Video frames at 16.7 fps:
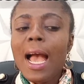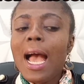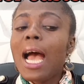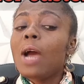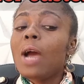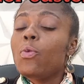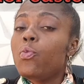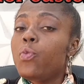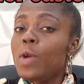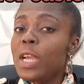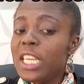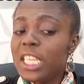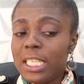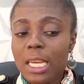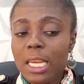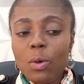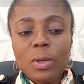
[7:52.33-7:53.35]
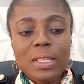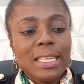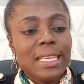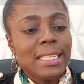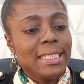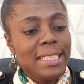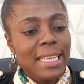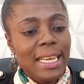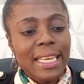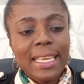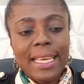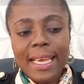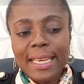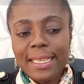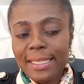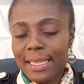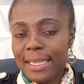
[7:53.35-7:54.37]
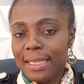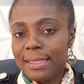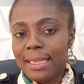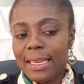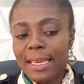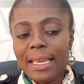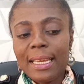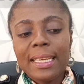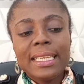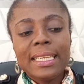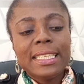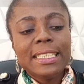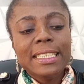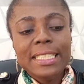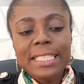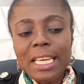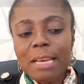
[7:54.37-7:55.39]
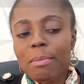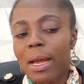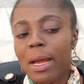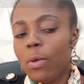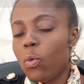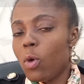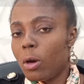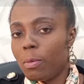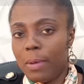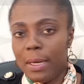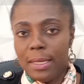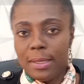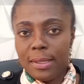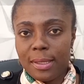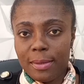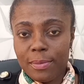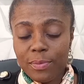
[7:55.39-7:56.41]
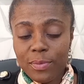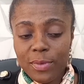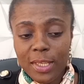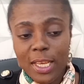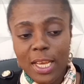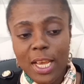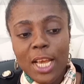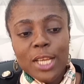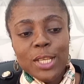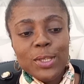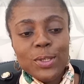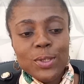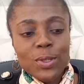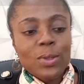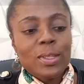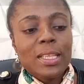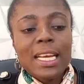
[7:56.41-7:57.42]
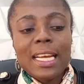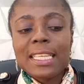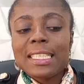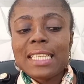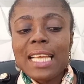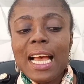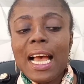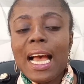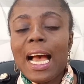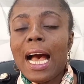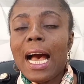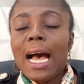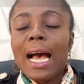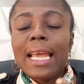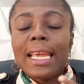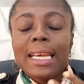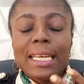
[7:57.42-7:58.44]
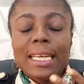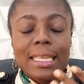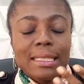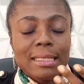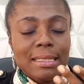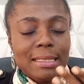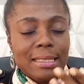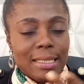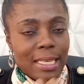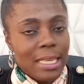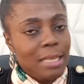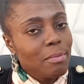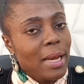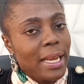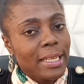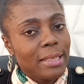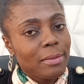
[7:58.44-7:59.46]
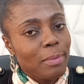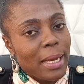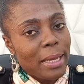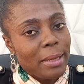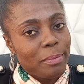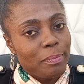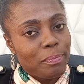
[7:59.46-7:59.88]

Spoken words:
I wish there was a daycare center near my workplace so that I can send my